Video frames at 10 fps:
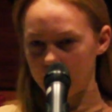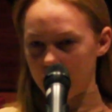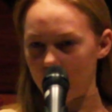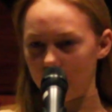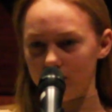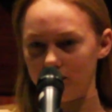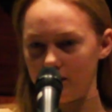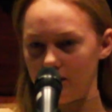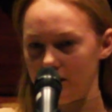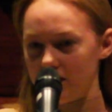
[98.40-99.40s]

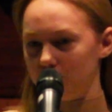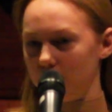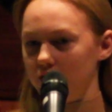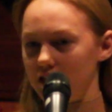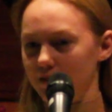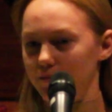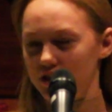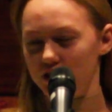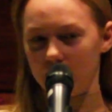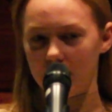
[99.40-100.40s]
Now, these previously
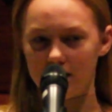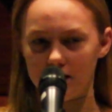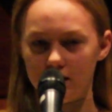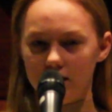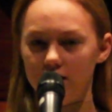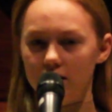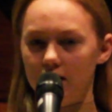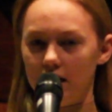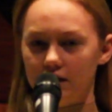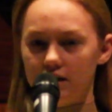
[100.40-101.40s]
mentioned cases,
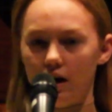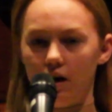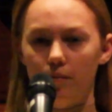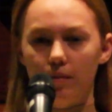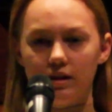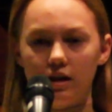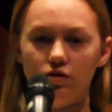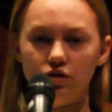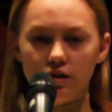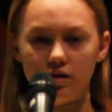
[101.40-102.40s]
they may
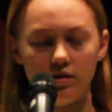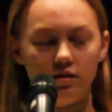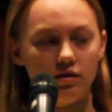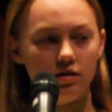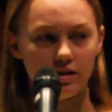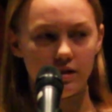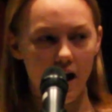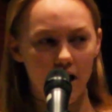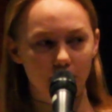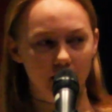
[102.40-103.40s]
sound just the
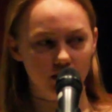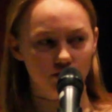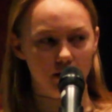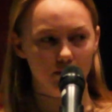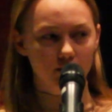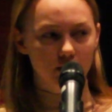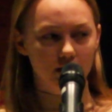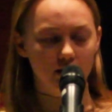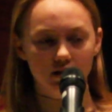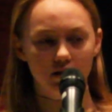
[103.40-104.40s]
tad bit extreme.
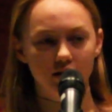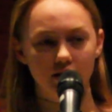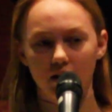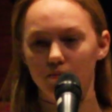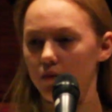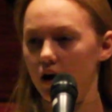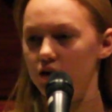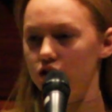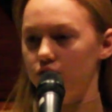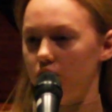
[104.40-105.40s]
It does not take
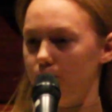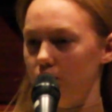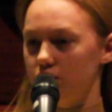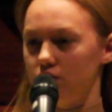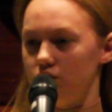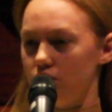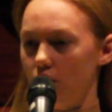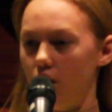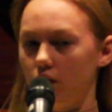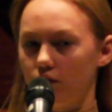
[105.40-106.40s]
much for a person to
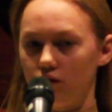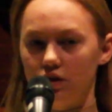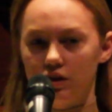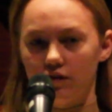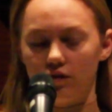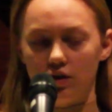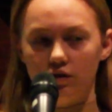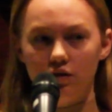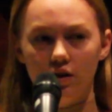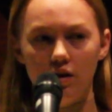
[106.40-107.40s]
long for a
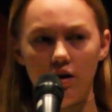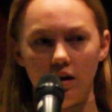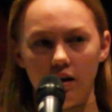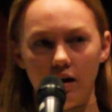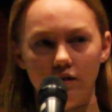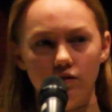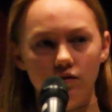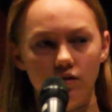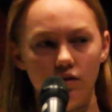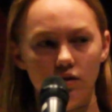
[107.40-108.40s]
different
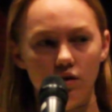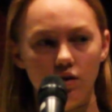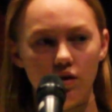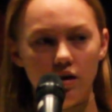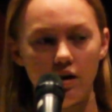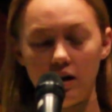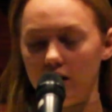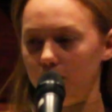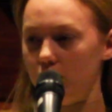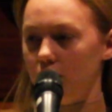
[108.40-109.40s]
life.
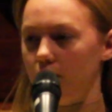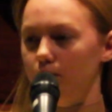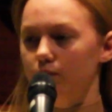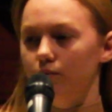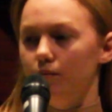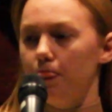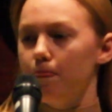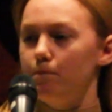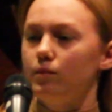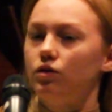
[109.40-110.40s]
It can be a
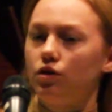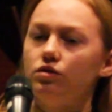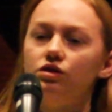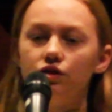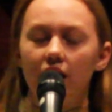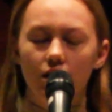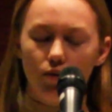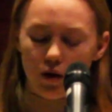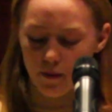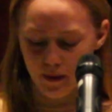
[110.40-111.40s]
current state
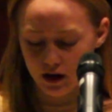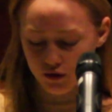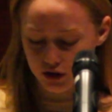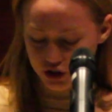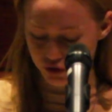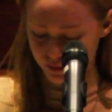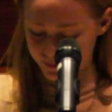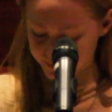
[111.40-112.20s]
or a minor issue.